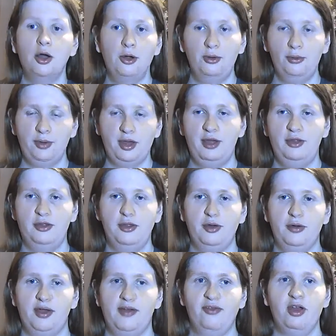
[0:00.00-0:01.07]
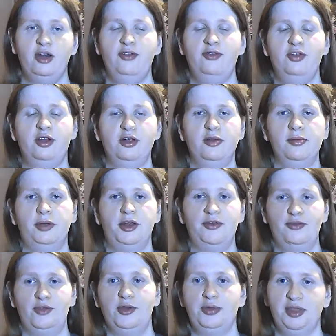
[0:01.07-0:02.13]
Okay, so I've kind of talked about a
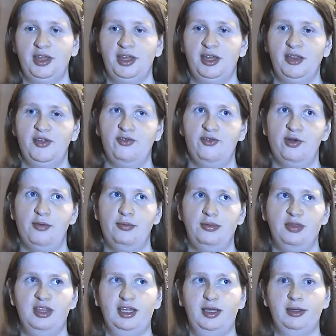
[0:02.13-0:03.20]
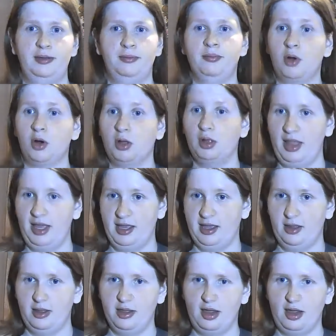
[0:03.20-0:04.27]
few things from the
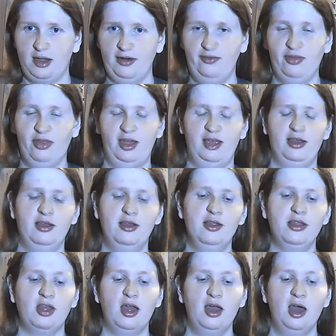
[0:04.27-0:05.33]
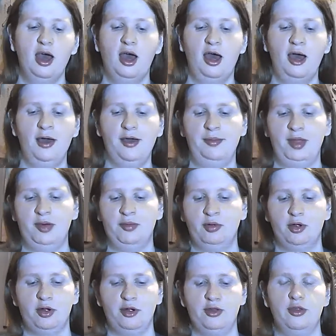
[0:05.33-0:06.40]
Marleyan side of things in
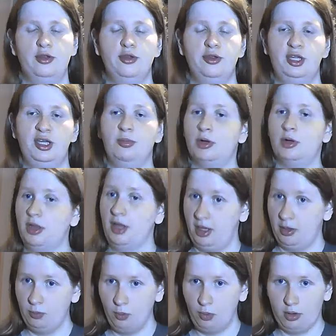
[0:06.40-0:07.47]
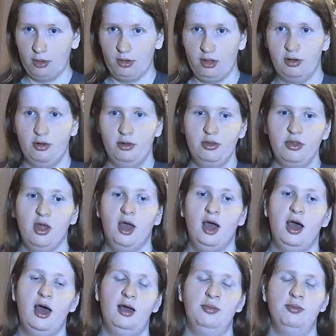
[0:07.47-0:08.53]
regards to the Marleyan warriors.
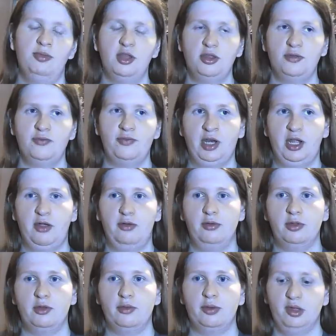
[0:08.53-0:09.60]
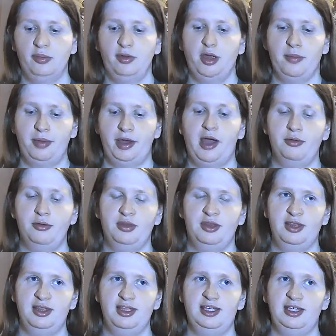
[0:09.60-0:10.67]
This video is going to be about
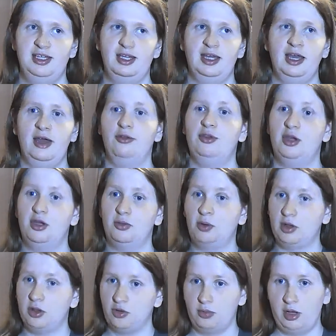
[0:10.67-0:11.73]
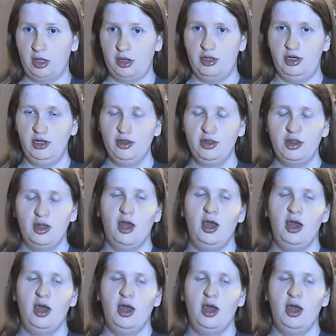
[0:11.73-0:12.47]
the Eldian Restorationists.